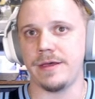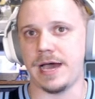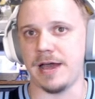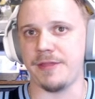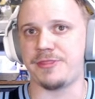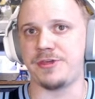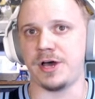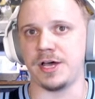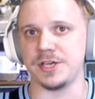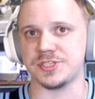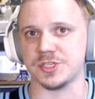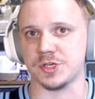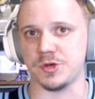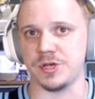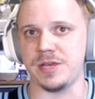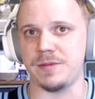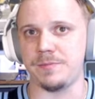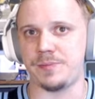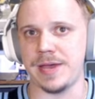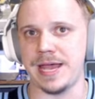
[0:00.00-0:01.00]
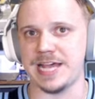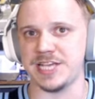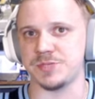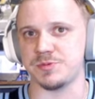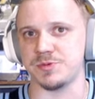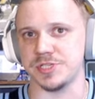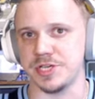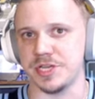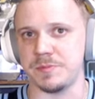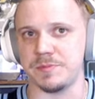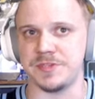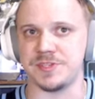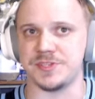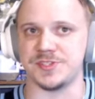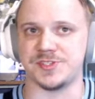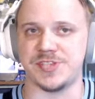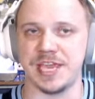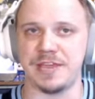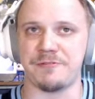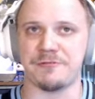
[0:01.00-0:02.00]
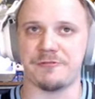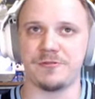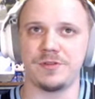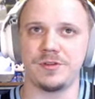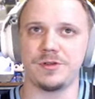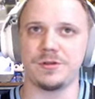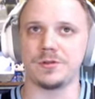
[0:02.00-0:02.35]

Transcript: I thought screen pass was going to be the safe